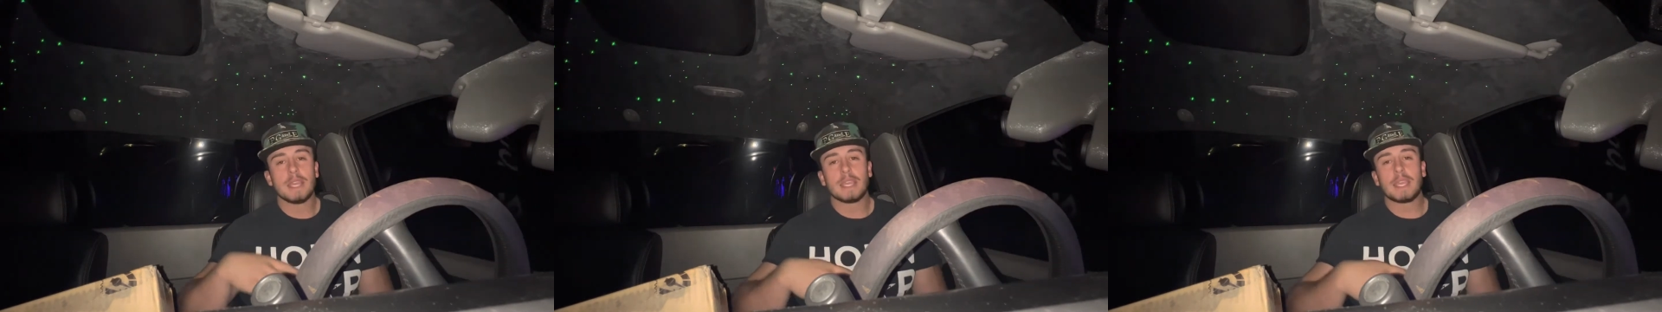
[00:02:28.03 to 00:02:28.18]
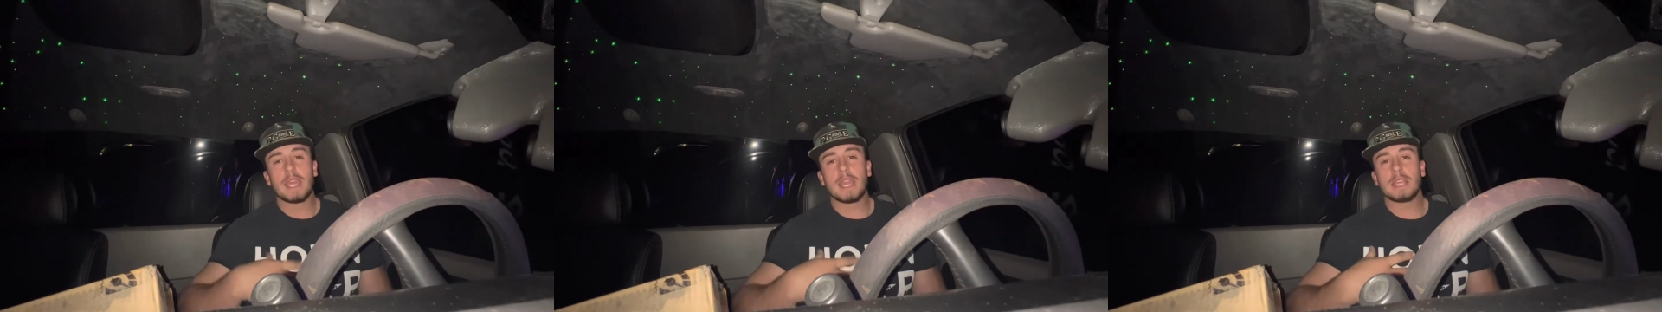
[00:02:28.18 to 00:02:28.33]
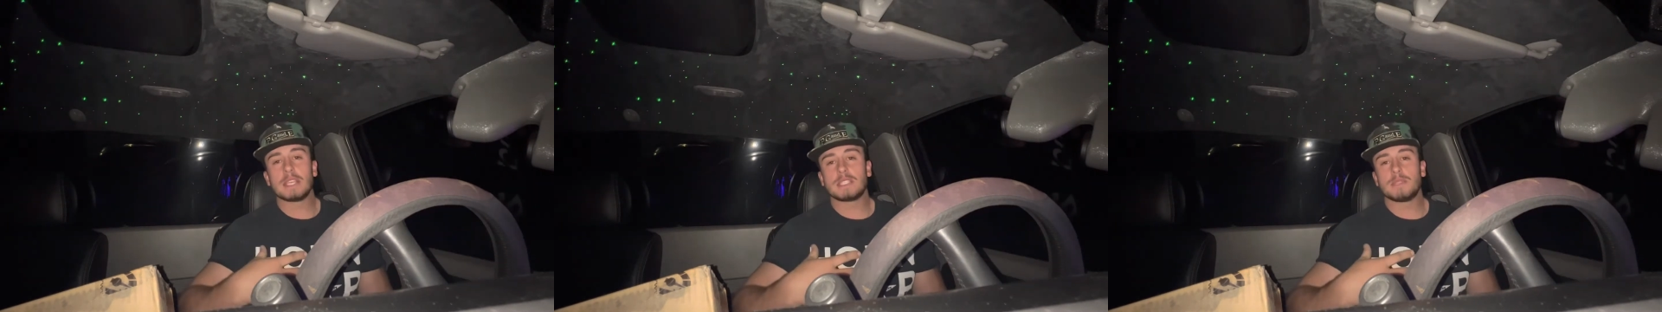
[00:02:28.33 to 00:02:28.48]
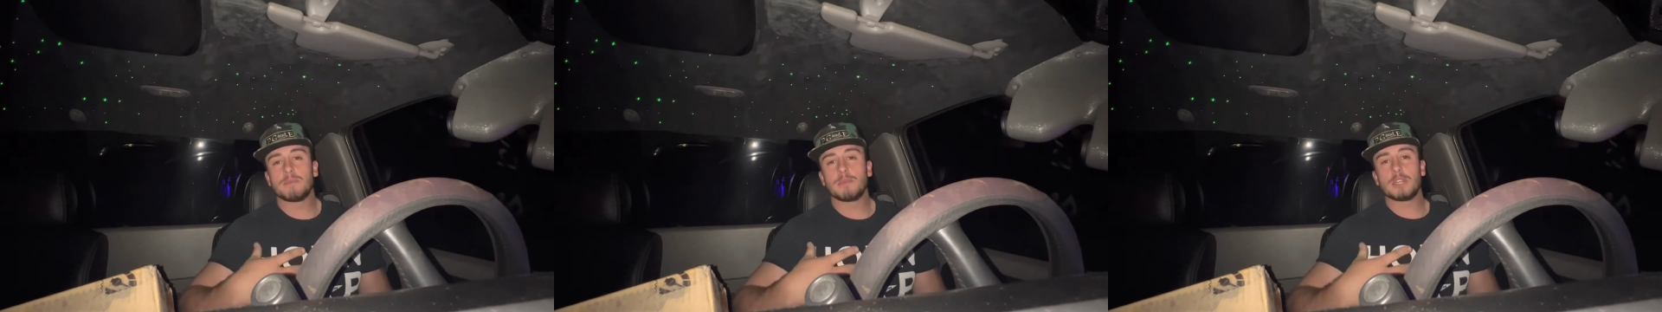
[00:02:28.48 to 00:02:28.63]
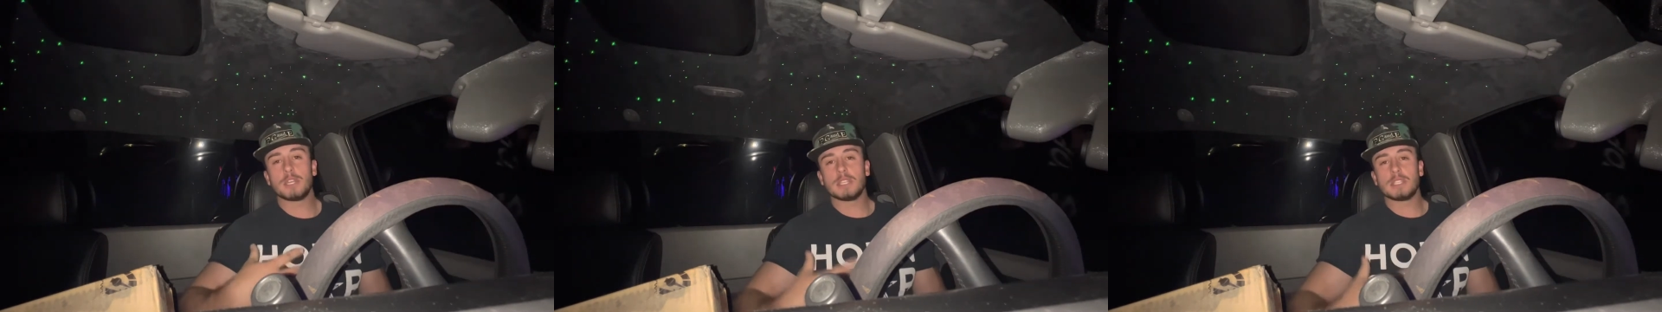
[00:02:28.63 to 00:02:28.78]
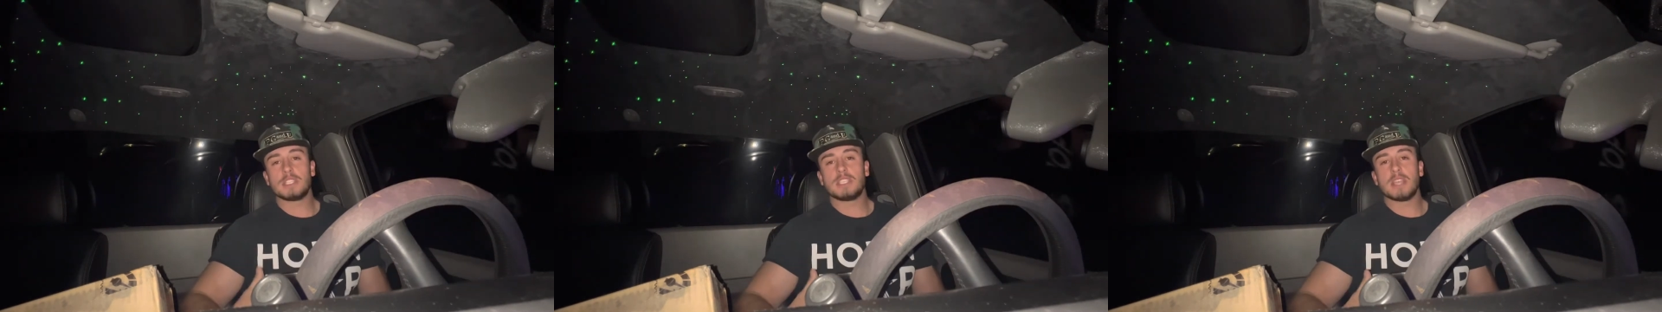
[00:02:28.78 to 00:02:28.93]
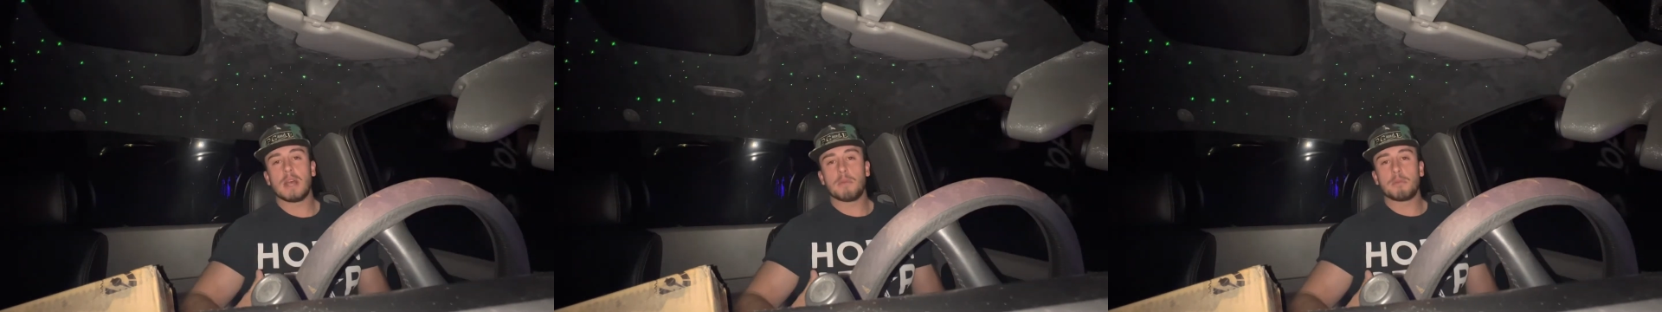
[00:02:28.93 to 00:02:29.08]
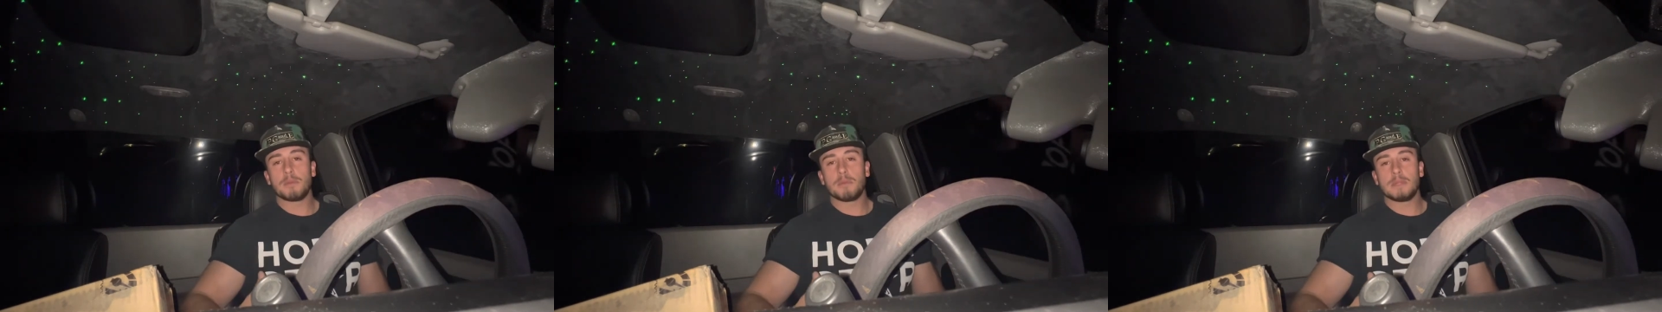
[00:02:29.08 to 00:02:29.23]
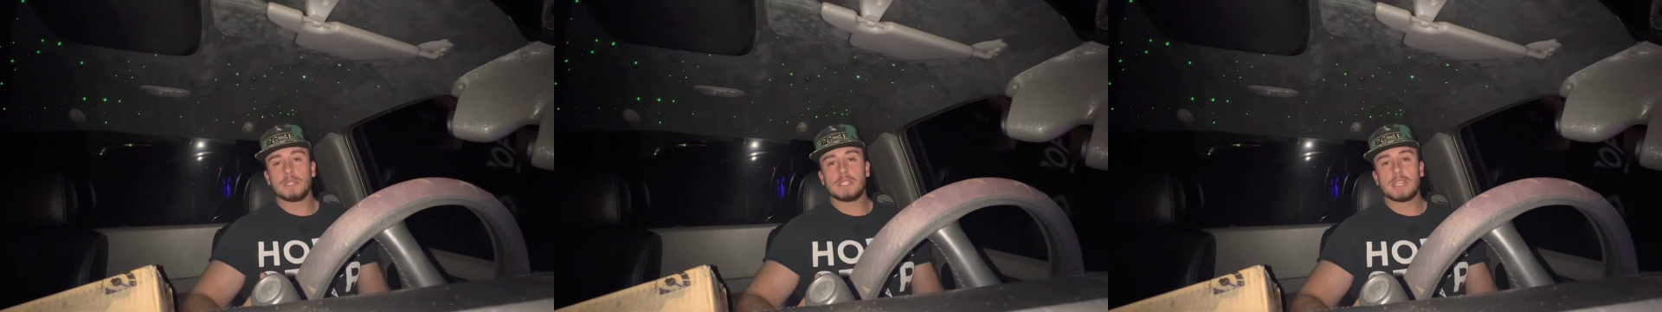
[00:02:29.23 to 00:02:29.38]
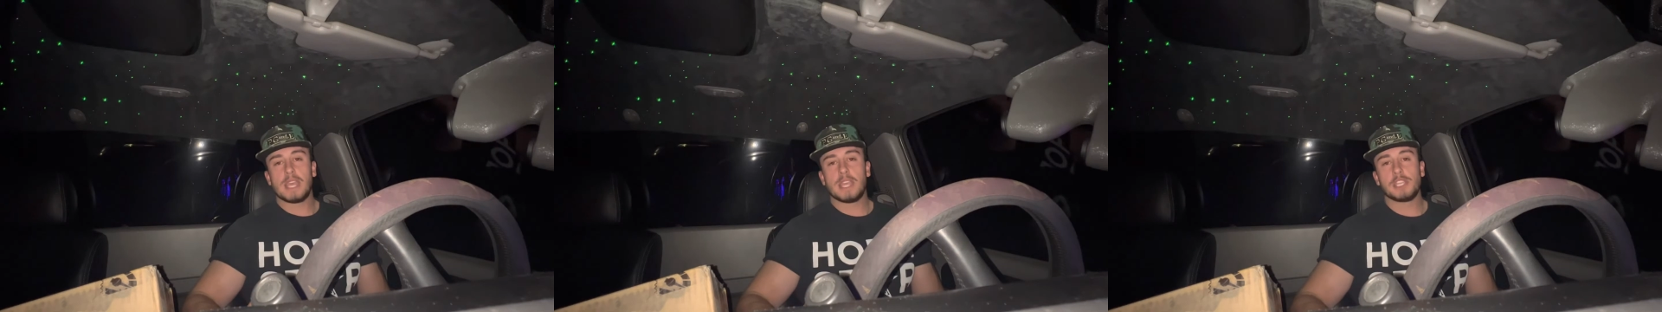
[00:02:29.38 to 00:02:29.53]
getting some good
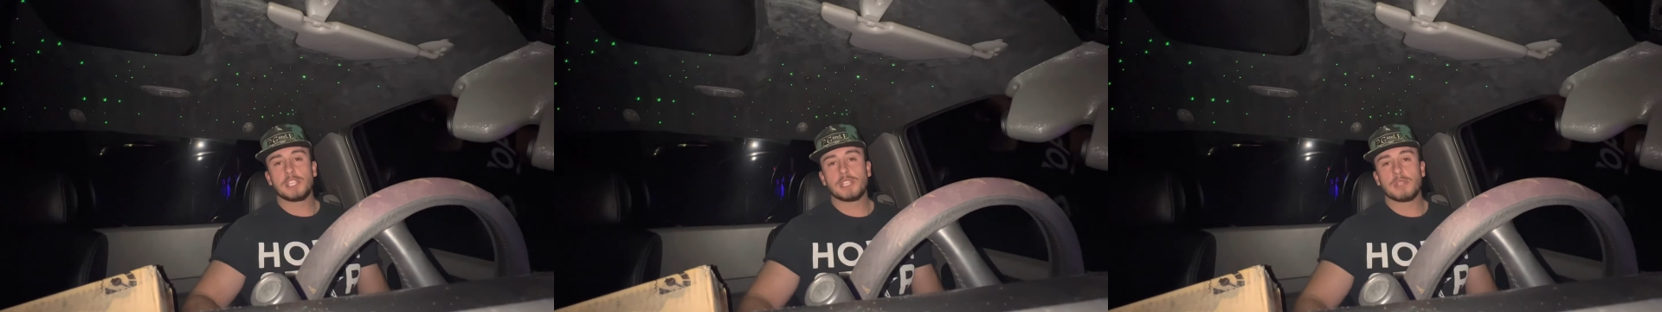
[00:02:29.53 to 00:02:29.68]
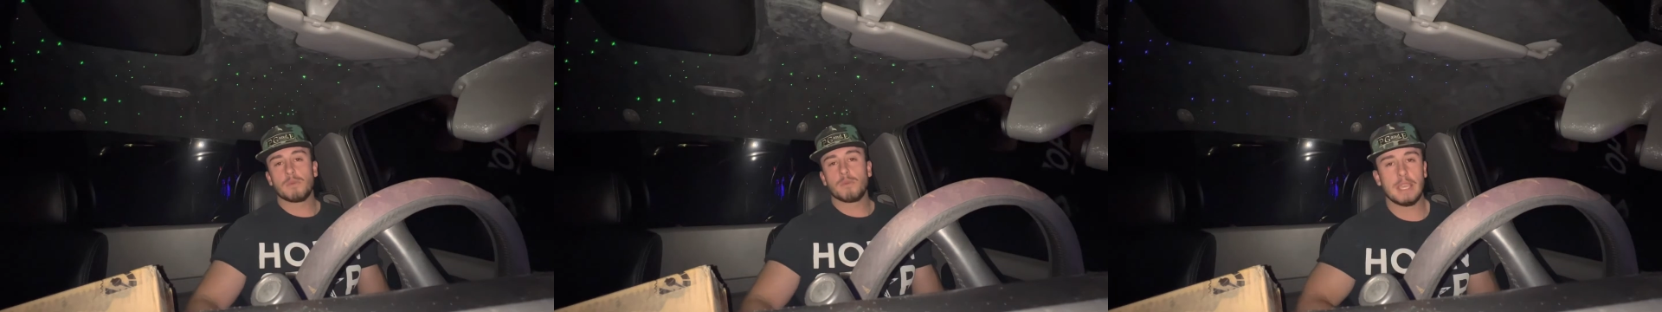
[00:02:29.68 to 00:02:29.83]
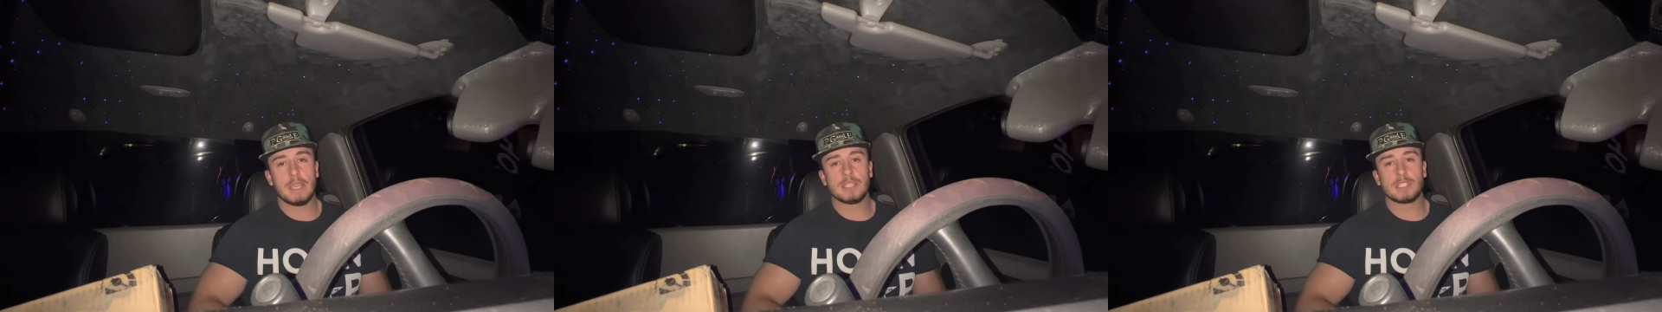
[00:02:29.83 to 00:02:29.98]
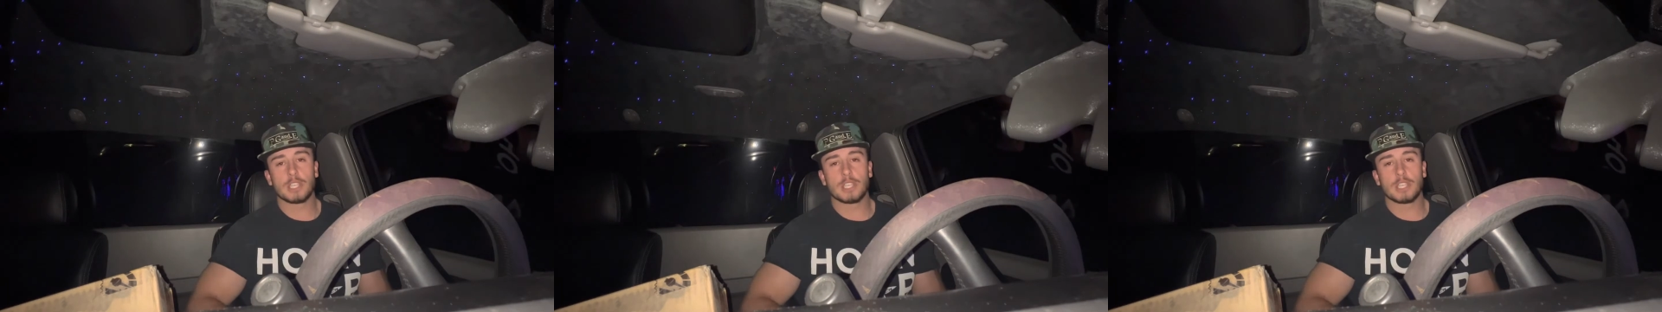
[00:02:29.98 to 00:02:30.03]
supplementation